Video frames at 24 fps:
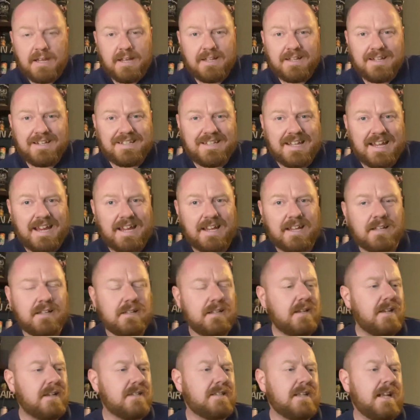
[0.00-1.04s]
This thing
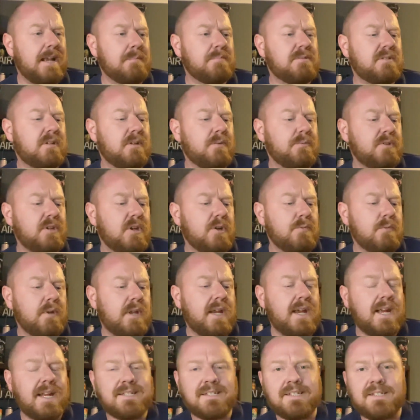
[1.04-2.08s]
is an absolute
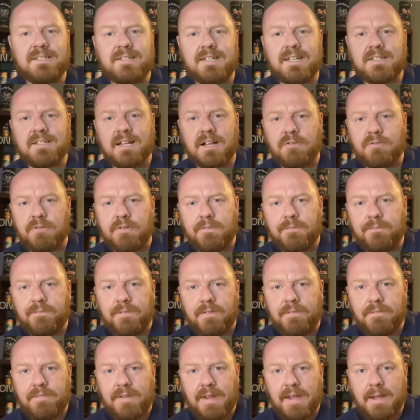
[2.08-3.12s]
unit. It's a
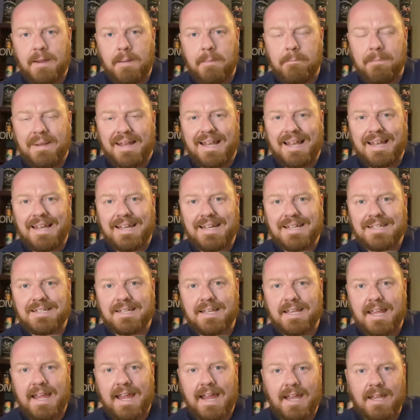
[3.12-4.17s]
650
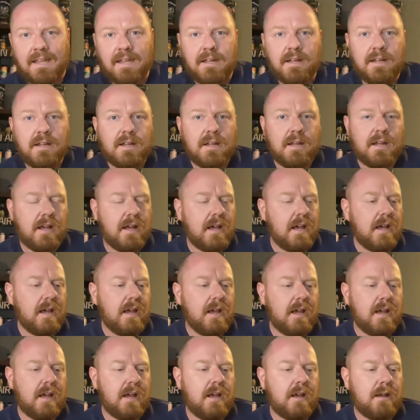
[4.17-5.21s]
milliliter can.
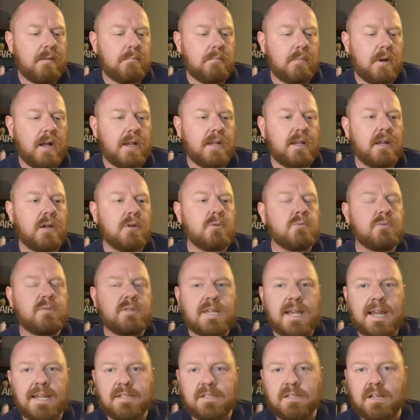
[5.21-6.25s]
I know
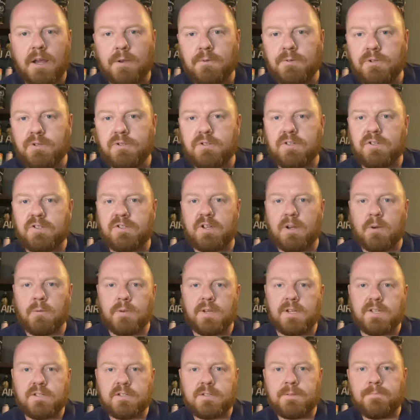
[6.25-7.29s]
Tesco used to sell
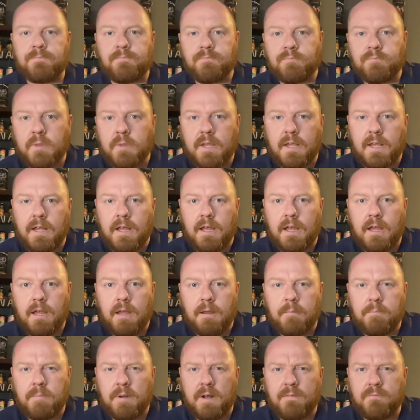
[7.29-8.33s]
this,
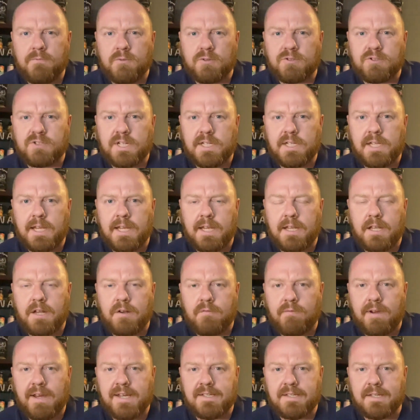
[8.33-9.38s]
but I've not seen it in there
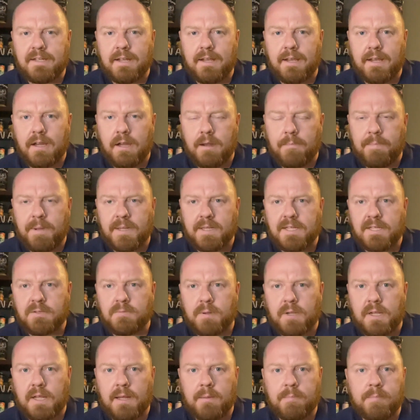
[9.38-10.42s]
recently. I picked this
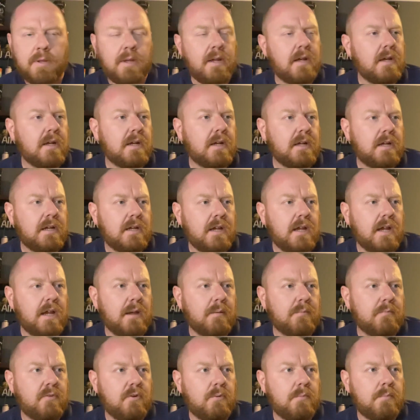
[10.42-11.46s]
one up
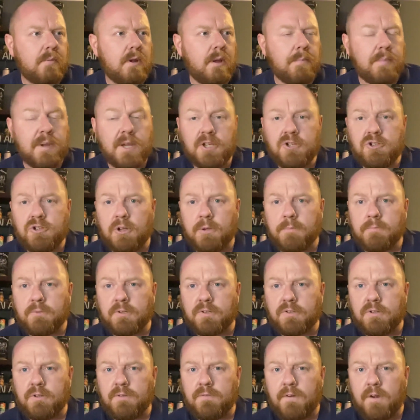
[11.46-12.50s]
from a beer shop
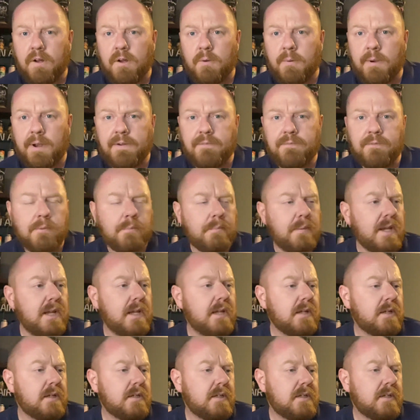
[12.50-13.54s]
not too far away from me.
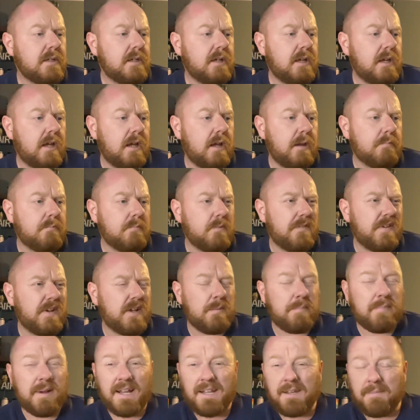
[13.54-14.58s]
I think I
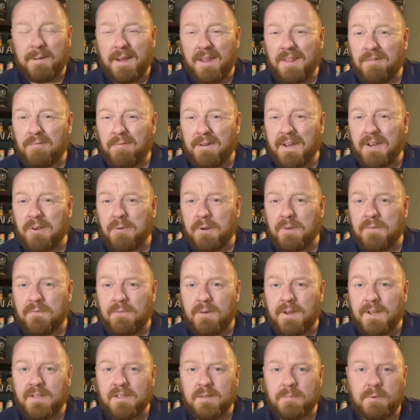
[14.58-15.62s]
paid about £3 for
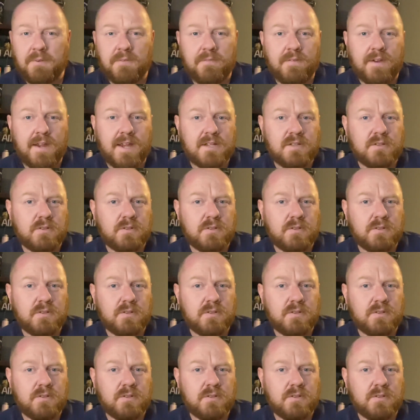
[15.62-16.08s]
it, to be fair.